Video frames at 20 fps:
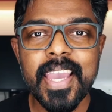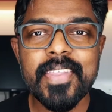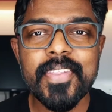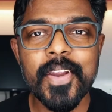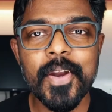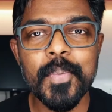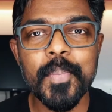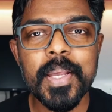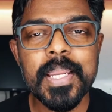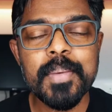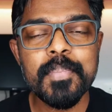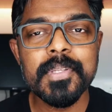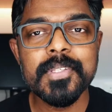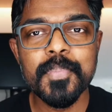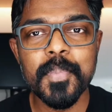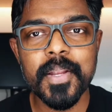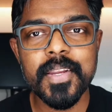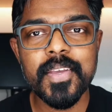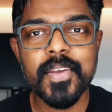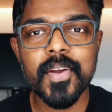there, my name is
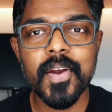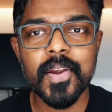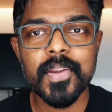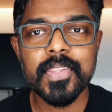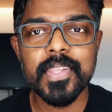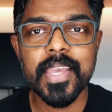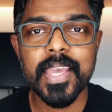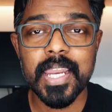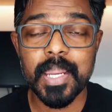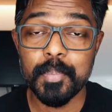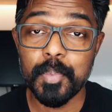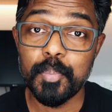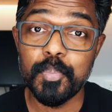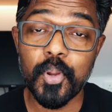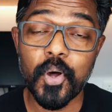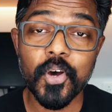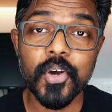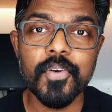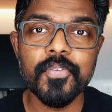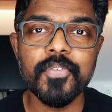Mani Karthik and I'm a
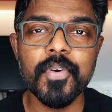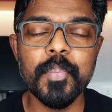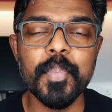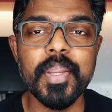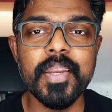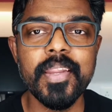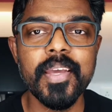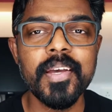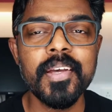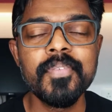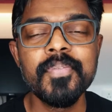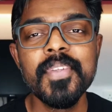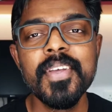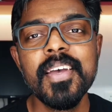blogger from India.